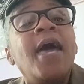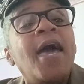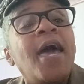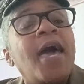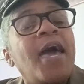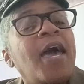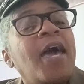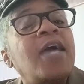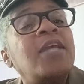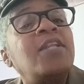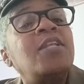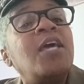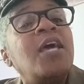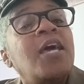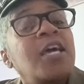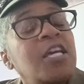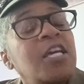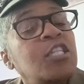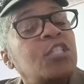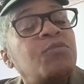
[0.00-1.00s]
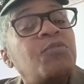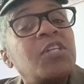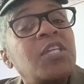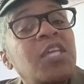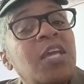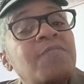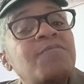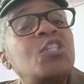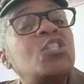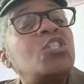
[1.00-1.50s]
and his
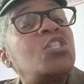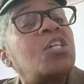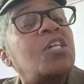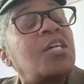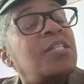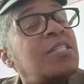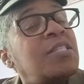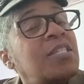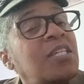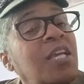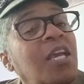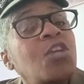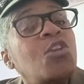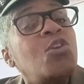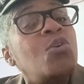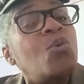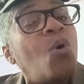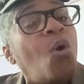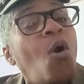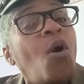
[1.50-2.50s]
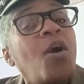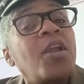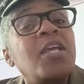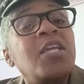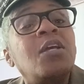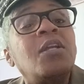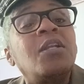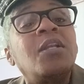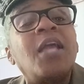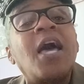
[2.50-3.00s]
forgiveness to continue on in
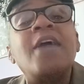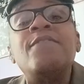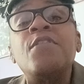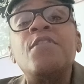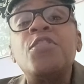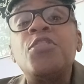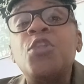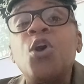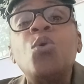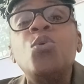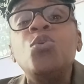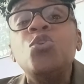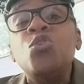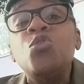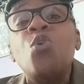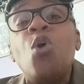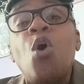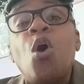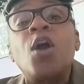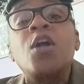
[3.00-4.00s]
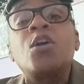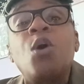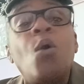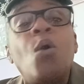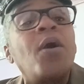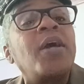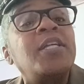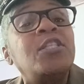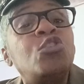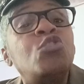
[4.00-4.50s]
your life, though you are
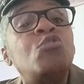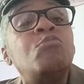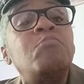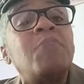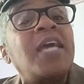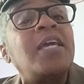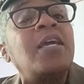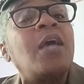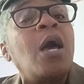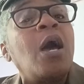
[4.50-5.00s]
going to make